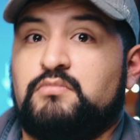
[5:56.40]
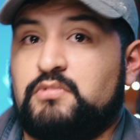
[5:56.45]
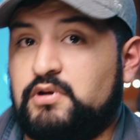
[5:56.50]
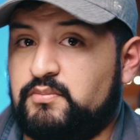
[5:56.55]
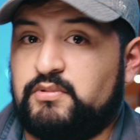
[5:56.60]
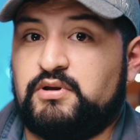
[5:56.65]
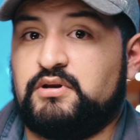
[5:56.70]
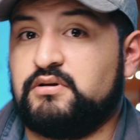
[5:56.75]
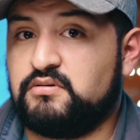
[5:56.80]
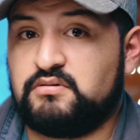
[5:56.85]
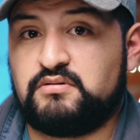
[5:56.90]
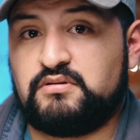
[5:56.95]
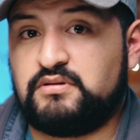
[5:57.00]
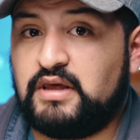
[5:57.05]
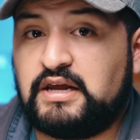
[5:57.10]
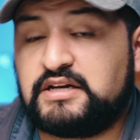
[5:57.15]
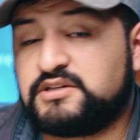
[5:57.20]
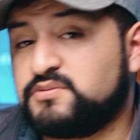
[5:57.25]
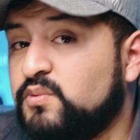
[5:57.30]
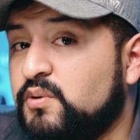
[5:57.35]
I mean,
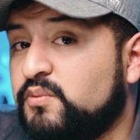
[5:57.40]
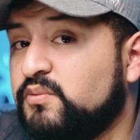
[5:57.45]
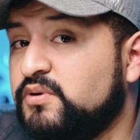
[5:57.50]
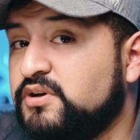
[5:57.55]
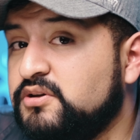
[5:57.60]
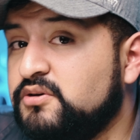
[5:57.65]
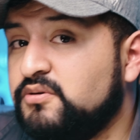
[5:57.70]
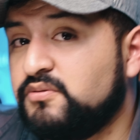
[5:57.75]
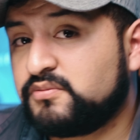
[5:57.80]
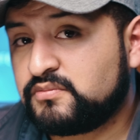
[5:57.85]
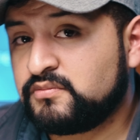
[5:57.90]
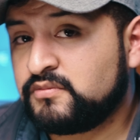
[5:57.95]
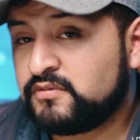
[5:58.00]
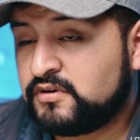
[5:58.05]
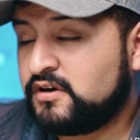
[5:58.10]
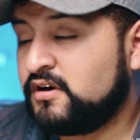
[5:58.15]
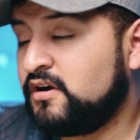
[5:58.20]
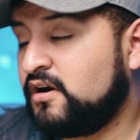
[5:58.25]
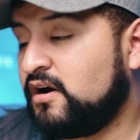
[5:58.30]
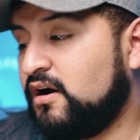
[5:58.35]
that's what we do.
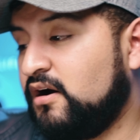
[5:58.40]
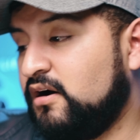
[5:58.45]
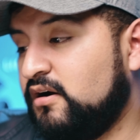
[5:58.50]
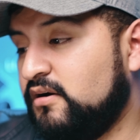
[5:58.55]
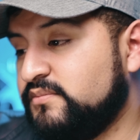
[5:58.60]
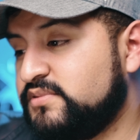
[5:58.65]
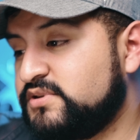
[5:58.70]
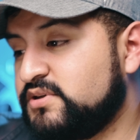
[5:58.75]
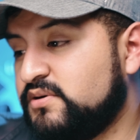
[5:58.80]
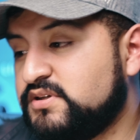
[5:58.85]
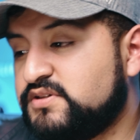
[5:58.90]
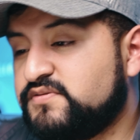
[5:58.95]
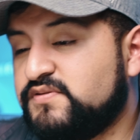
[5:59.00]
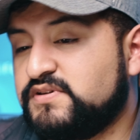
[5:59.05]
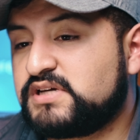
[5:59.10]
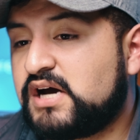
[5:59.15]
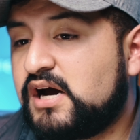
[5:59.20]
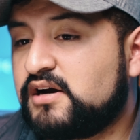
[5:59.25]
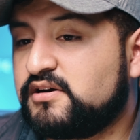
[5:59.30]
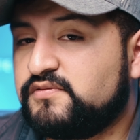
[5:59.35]
So as
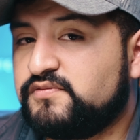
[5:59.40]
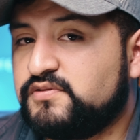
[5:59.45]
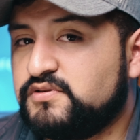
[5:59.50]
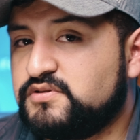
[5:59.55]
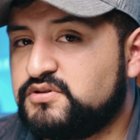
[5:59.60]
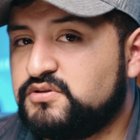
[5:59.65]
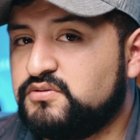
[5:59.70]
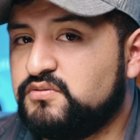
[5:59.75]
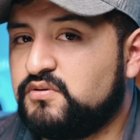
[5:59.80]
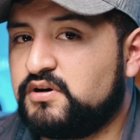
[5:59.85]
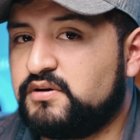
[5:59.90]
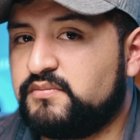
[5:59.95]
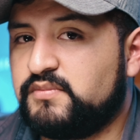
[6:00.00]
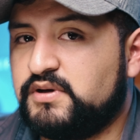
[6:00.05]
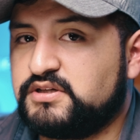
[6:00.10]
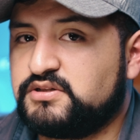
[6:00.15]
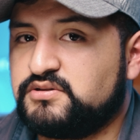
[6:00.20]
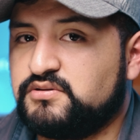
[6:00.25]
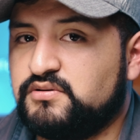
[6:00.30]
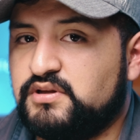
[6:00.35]
photographers, you want to
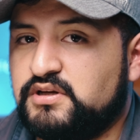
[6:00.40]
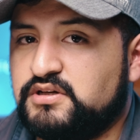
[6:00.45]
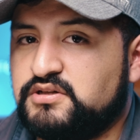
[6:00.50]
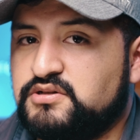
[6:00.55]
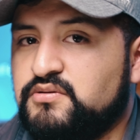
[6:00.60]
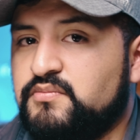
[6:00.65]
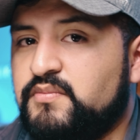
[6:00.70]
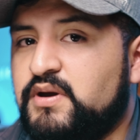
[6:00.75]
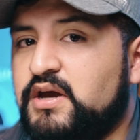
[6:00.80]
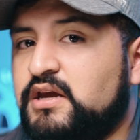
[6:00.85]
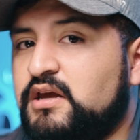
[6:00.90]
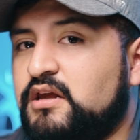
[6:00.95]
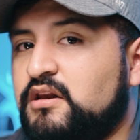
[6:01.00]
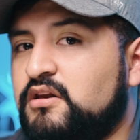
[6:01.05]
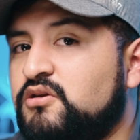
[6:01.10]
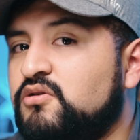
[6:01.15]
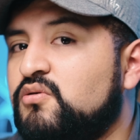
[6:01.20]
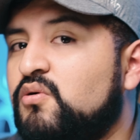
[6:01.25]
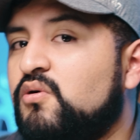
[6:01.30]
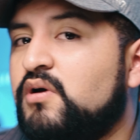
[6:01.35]
make sure that you're
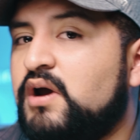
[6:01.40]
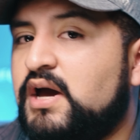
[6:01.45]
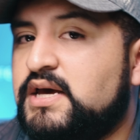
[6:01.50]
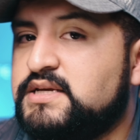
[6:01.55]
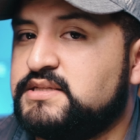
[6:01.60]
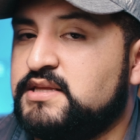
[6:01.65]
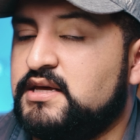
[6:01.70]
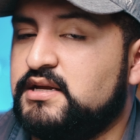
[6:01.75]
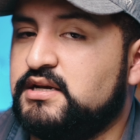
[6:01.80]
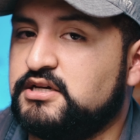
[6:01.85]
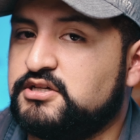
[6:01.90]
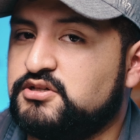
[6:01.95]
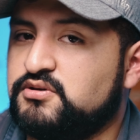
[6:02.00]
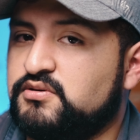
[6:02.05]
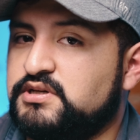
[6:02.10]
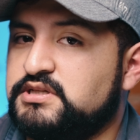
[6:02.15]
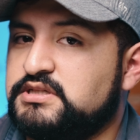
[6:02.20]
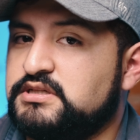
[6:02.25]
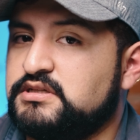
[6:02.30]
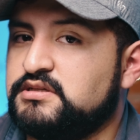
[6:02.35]
making your aesthetic
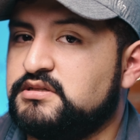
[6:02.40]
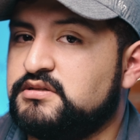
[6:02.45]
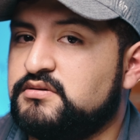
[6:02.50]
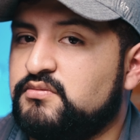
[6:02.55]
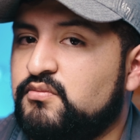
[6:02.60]
choices.